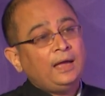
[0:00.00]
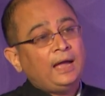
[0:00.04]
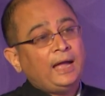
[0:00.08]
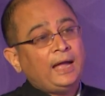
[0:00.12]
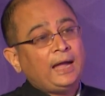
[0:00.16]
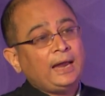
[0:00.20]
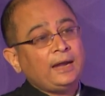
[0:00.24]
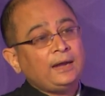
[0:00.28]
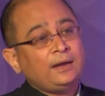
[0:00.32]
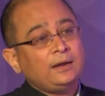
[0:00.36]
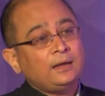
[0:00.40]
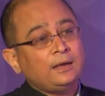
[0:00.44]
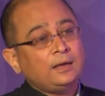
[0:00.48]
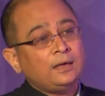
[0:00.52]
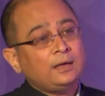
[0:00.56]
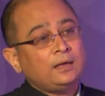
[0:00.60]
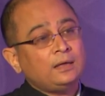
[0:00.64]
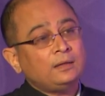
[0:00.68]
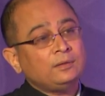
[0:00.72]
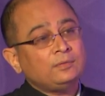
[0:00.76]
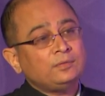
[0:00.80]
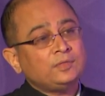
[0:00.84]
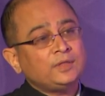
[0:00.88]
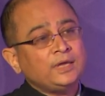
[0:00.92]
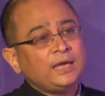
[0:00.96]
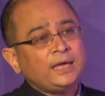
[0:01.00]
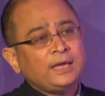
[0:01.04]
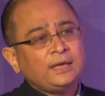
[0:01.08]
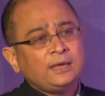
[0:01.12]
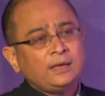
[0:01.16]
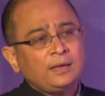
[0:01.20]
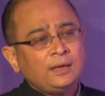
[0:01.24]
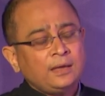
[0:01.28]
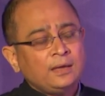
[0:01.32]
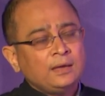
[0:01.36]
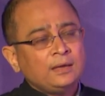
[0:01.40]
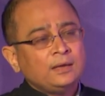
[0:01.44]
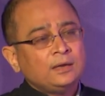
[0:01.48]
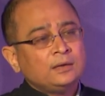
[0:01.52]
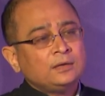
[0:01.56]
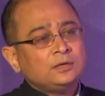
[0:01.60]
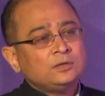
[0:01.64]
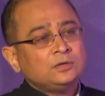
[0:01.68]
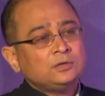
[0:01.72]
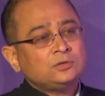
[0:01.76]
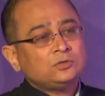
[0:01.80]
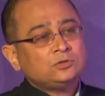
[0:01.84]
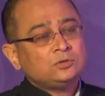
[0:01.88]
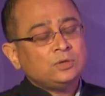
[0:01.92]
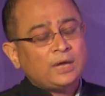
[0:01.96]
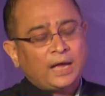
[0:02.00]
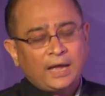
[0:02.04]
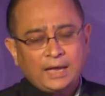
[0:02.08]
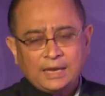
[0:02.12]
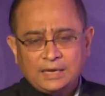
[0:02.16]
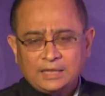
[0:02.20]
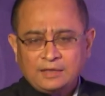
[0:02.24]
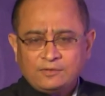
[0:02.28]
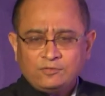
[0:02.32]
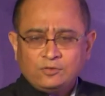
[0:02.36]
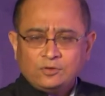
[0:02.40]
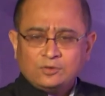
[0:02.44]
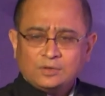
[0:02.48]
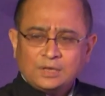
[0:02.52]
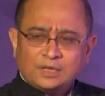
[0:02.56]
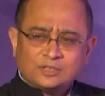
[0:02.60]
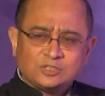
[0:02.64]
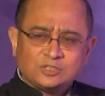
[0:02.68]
and I'll give you a